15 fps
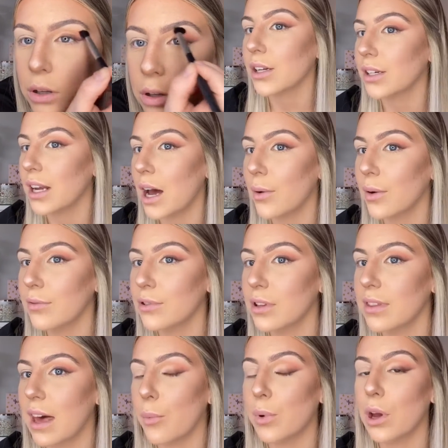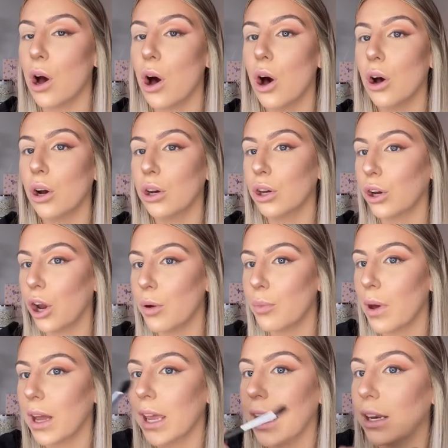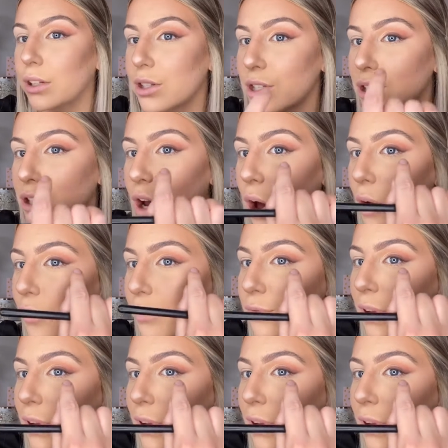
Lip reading: So now we've done that, we are going to go back in and start